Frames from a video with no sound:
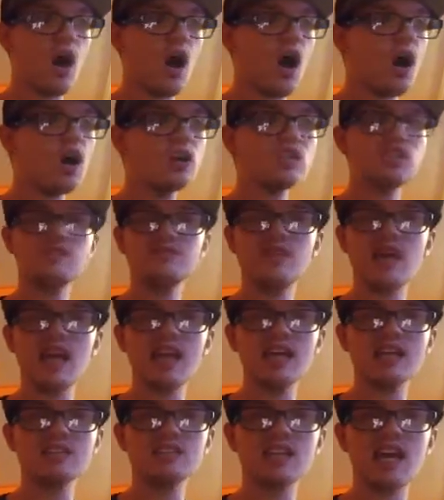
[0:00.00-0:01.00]
Us
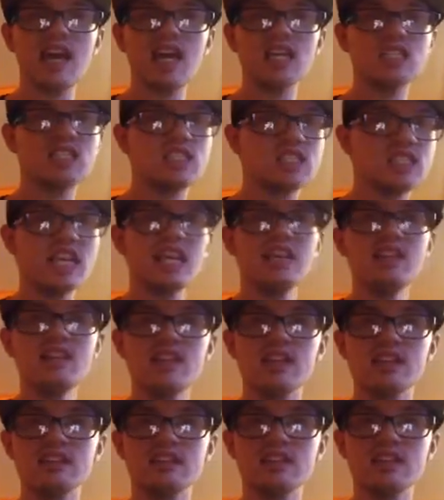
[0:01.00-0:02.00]
fans has seen
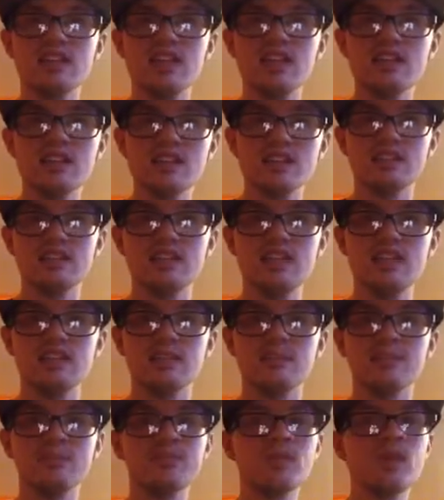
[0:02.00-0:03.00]
this in this
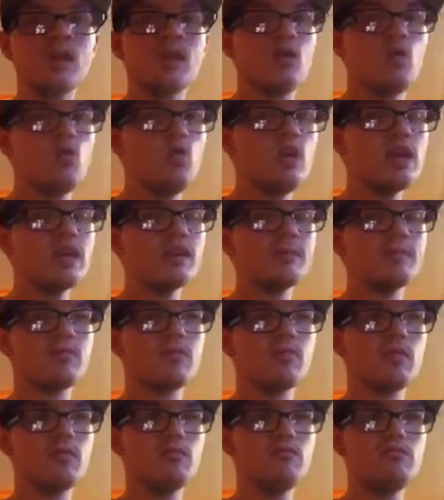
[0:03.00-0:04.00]
season.
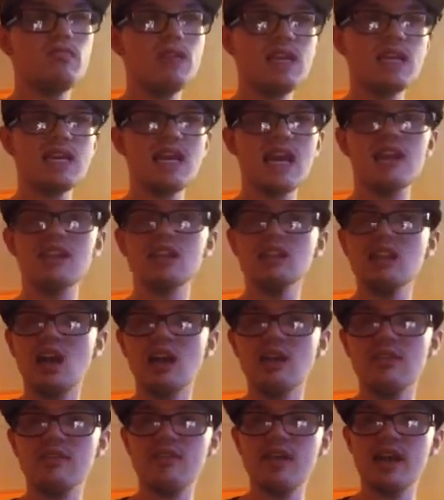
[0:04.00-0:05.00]
Me and a
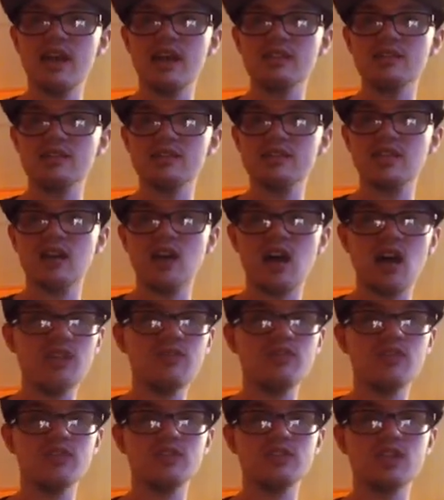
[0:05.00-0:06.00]
lot of fans
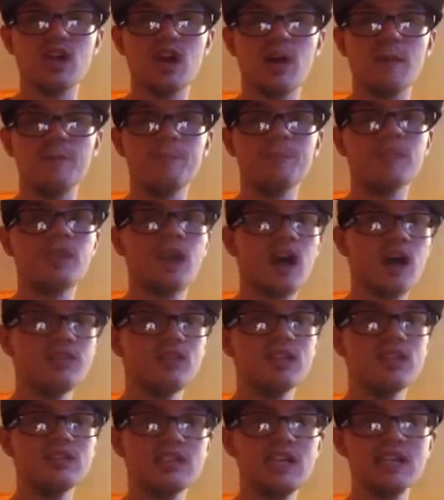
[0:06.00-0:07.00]
of the show on
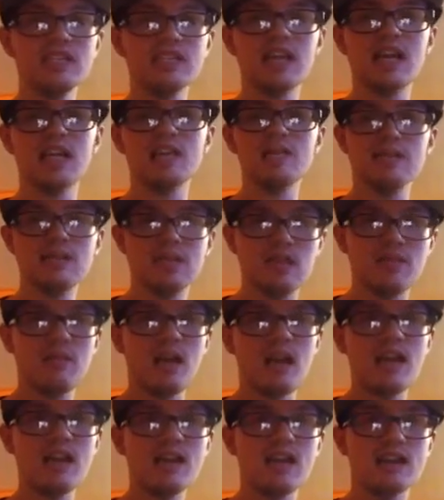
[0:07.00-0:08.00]
this season has been
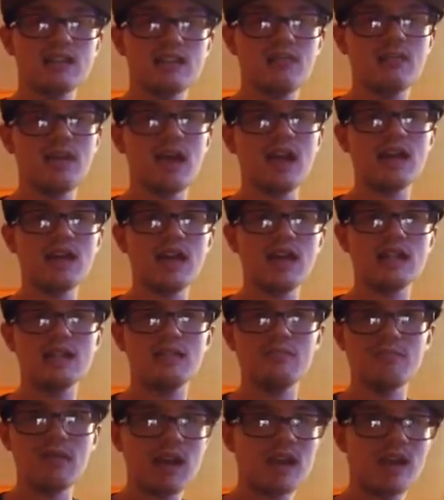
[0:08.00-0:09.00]
demanding
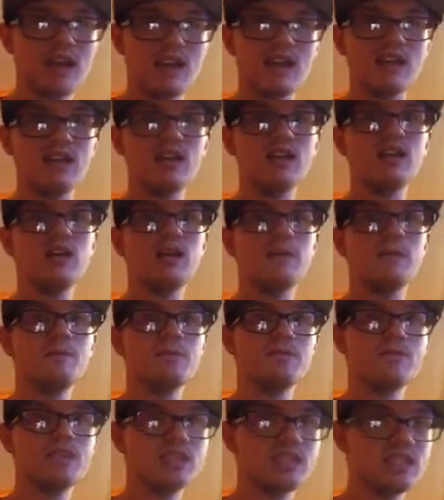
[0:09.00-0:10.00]
it
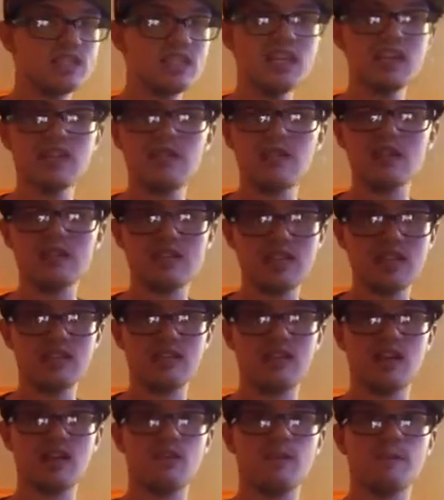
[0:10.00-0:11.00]
to see them on a date
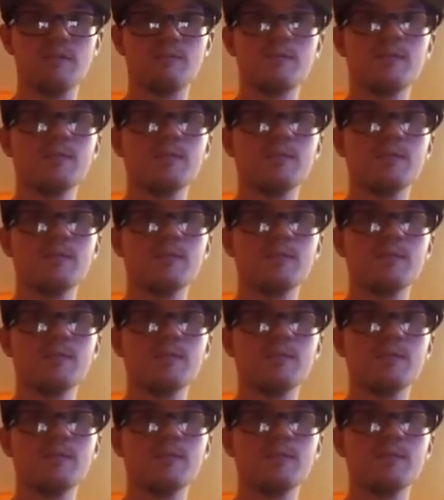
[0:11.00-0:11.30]
together.